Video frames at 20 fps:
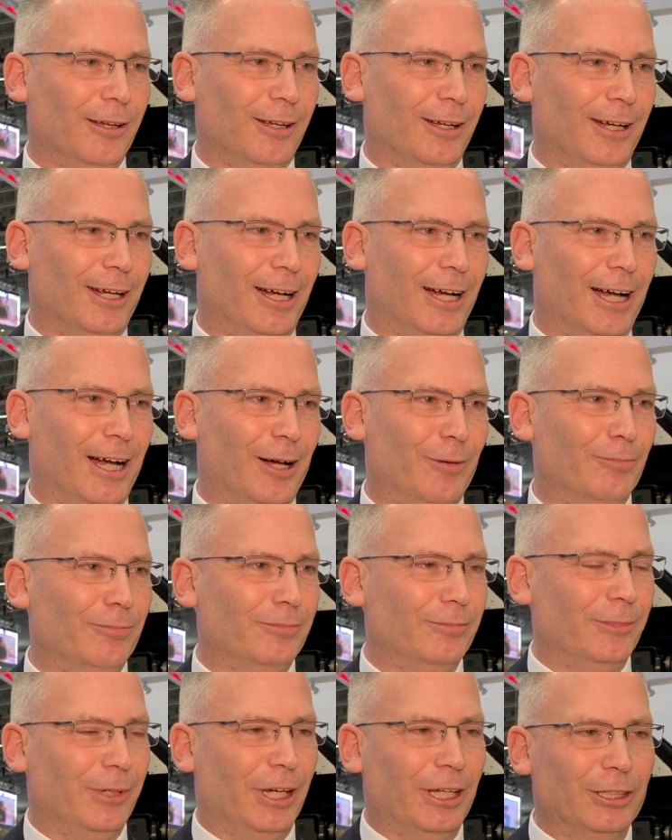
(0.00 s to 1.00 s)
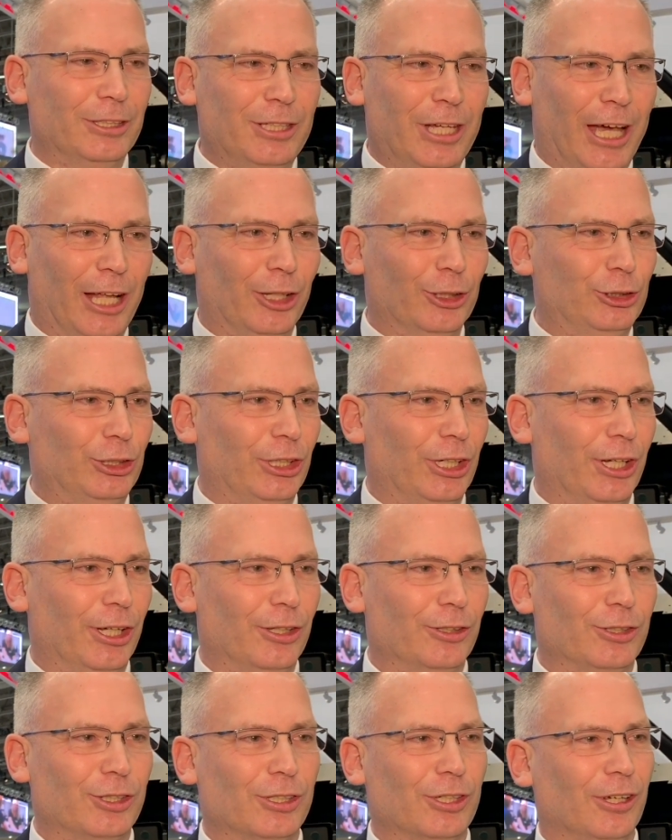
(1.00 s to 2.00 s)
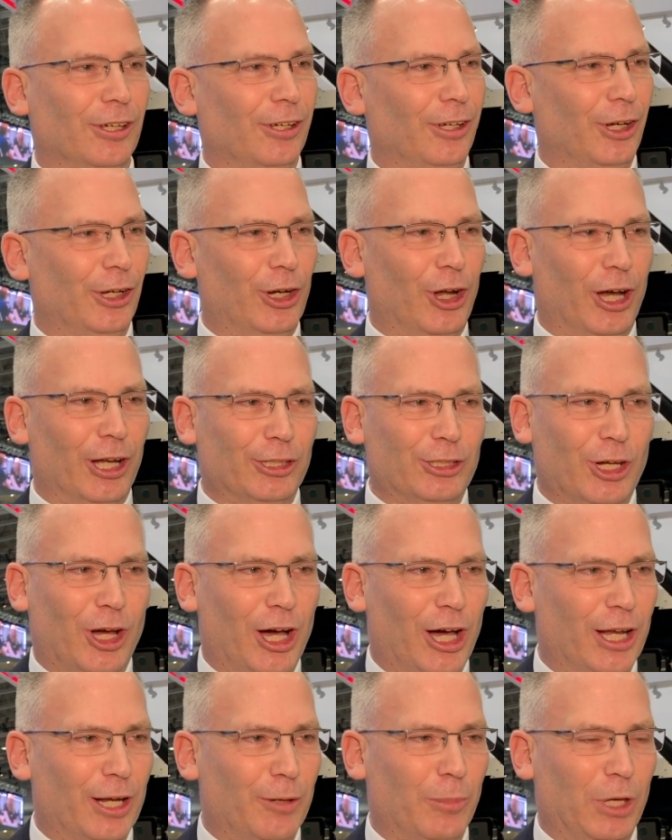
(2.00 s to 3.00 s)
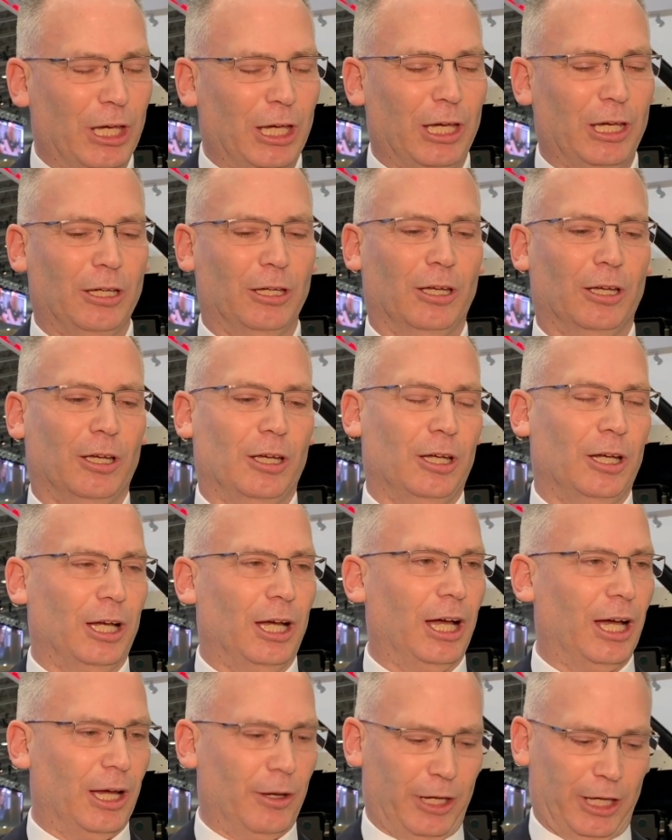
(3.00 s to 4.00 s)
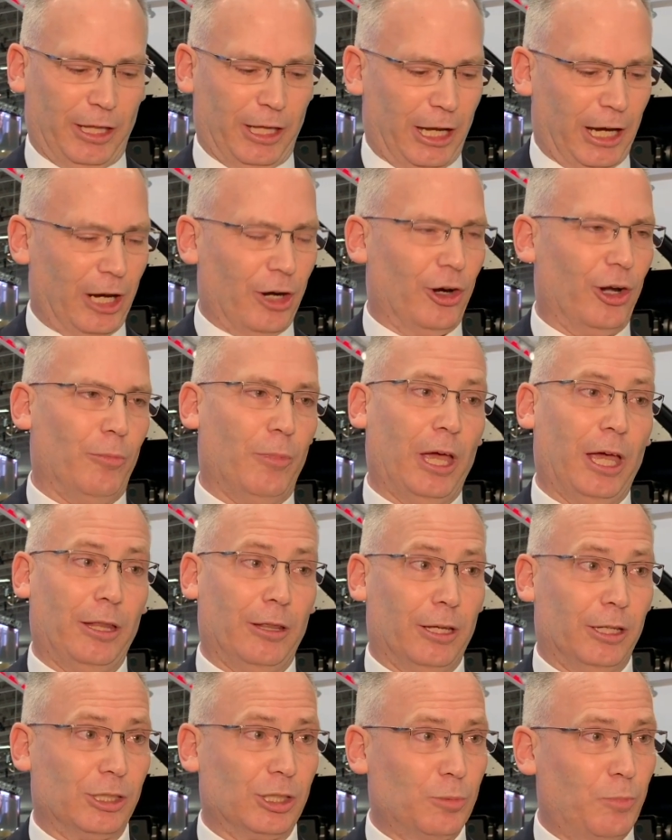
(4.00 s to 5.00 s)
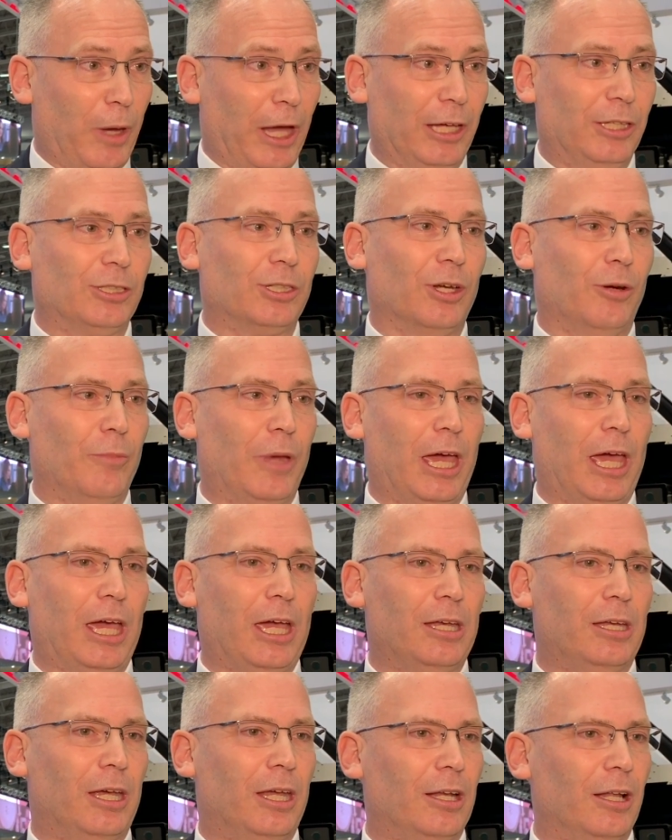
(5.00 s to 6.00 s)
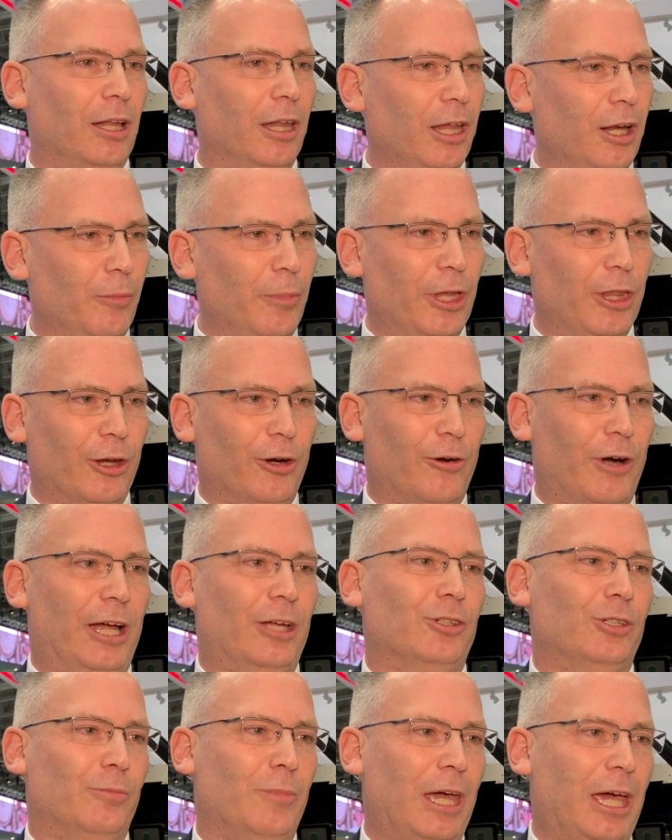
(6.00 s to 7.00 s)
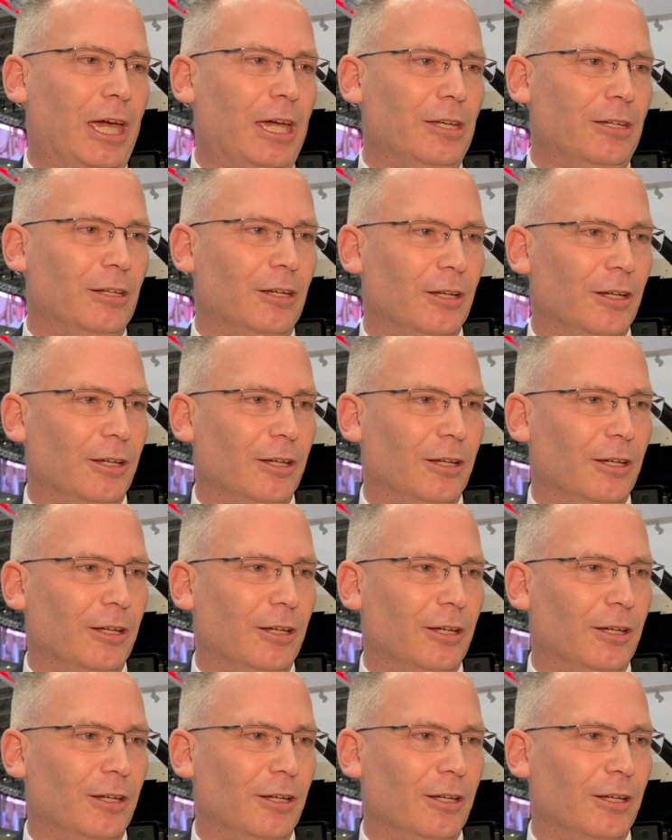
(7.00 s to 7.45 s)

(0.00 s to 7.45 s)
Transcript: um, intelligence and autonomy uh, in the air domain, the space domain, and a little bit in the ground domain.